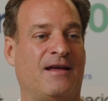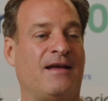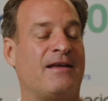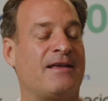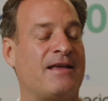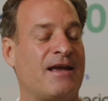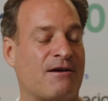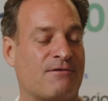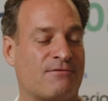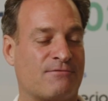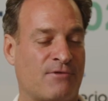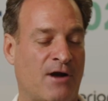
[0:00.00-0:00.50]

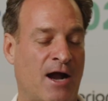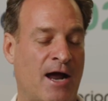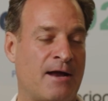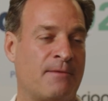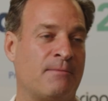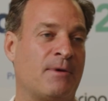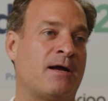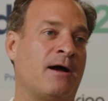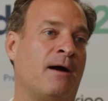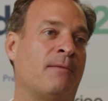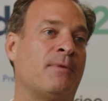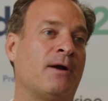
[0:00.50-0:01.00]
Yeah, Ryan
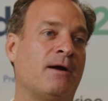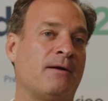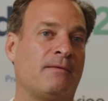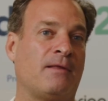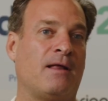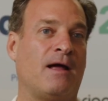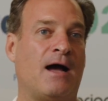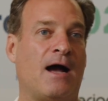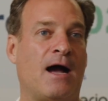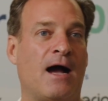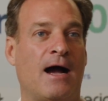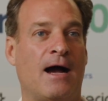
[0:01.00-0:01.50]
McCumber,
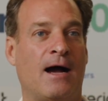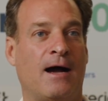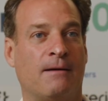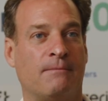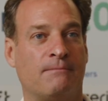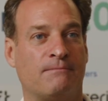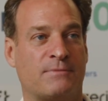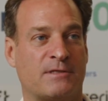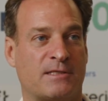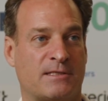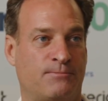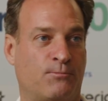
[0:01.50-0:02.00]

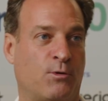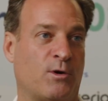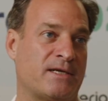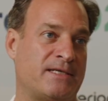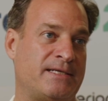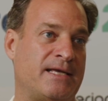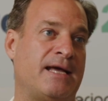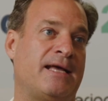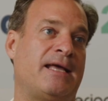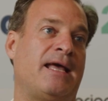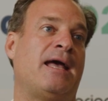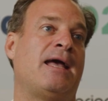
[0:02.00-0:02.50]

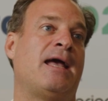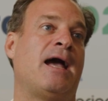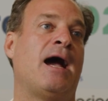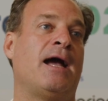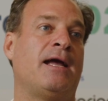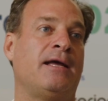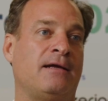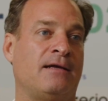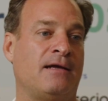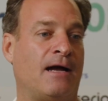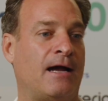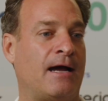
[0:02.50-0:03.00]

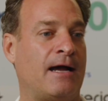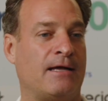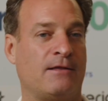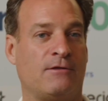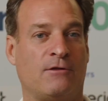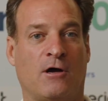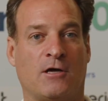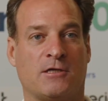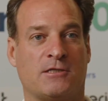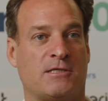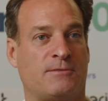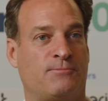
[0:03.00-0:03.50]
SportsTech.ai. I
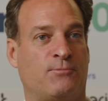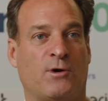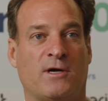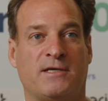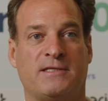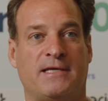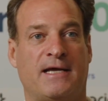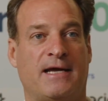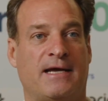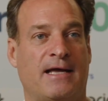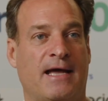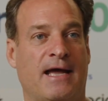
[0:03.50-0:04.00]
launched
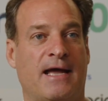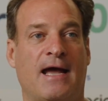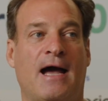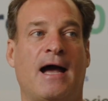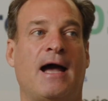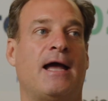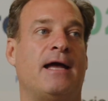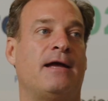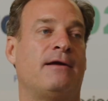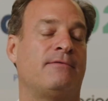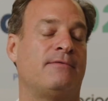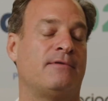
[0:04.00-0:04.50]

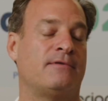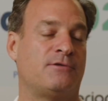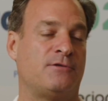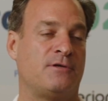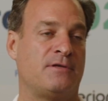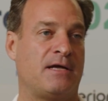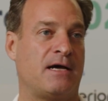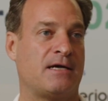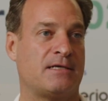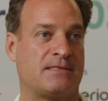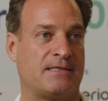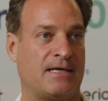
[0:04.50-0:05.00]
SportsTech.ai in
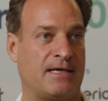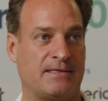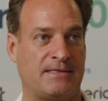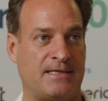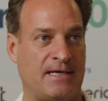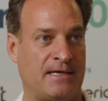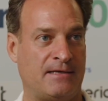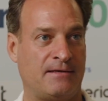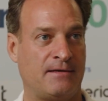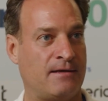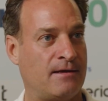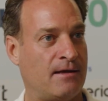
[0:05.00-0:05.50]

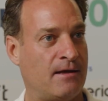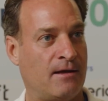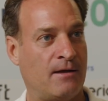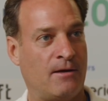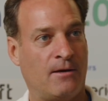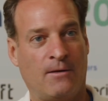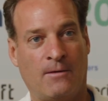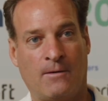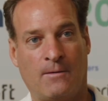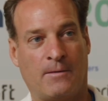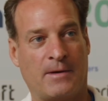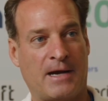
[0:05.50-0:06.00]
2019.
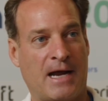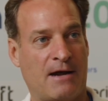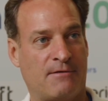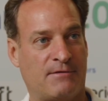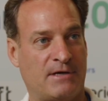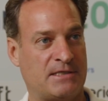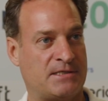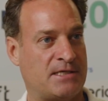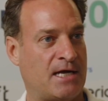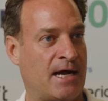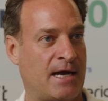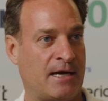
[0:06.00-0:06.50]
When I
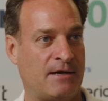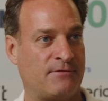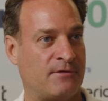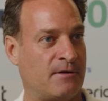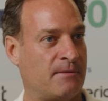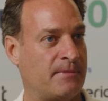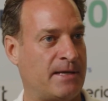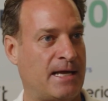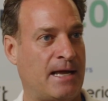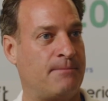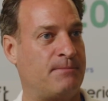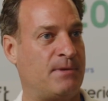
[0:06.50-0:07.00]
resigned
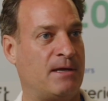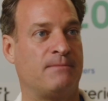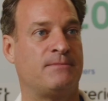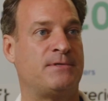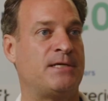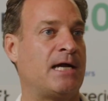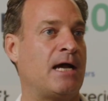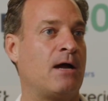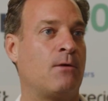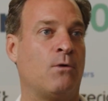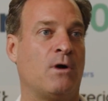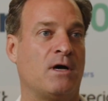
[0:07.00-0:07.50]
from
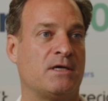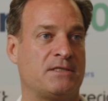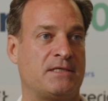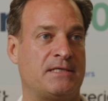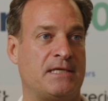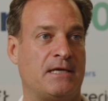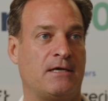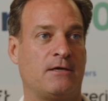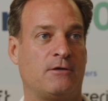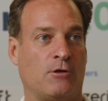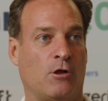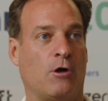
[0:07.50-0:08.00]
KPMG, I was
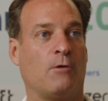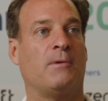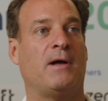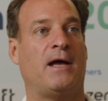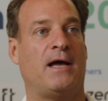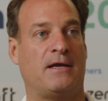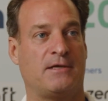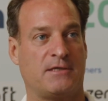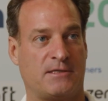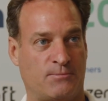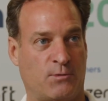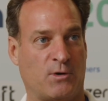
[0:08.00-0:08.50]
the global
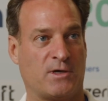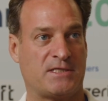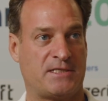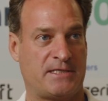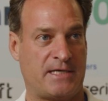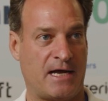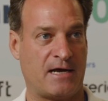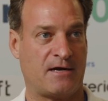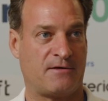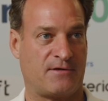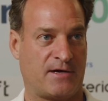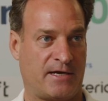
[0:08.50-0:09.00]
head of sports
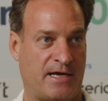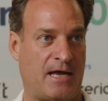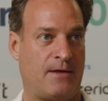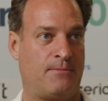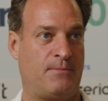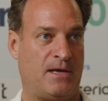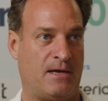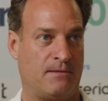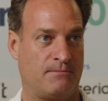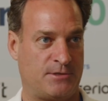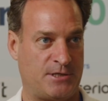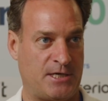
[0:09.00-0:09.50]
tech for
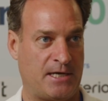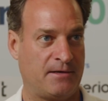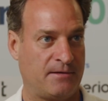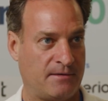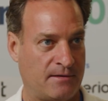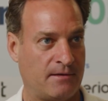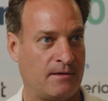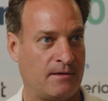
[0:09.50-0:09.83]
KPMG.